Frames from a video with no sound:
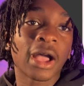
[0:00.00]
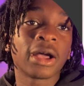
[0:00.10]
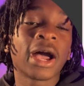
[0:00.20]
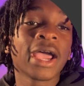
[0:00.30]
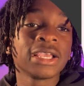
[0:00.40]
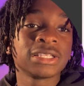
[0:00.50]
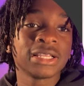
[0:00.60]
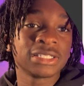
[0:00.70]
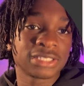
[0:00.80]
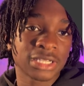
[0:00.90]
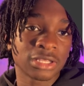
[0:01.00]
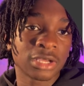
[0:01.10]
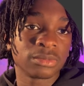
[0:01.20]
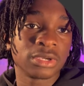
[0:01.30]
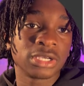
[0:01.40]
I like to say that a lot
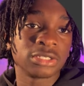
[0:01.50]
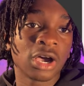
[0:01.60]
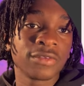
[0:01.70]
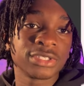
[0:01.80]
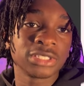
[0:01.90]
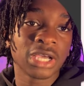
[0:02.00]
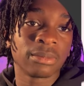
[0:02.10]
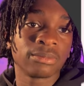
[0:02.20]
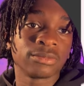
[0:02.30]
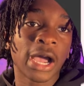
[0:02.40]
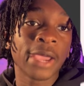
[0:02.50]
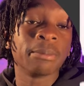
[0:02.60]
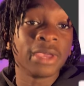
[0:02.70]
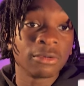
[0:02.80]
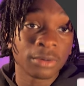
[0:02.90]
because obviously I
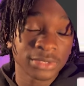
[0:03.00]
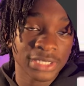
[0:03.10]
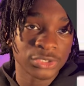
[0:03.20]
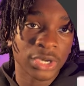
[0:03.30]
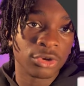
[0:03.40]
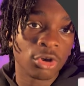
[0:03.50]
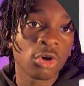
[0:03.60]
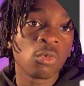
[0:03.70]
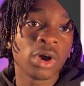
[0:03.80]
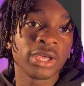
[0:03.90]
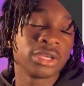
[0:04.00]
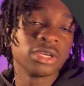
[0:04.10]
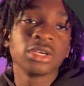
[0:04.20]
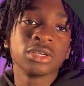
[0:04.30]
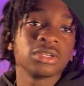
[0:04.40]
make websites, so I know what
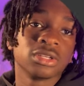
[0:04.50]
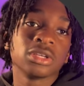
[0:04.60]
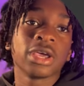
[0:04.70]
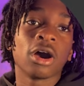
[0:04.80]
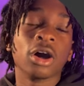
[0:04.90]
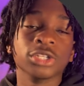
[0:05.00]
all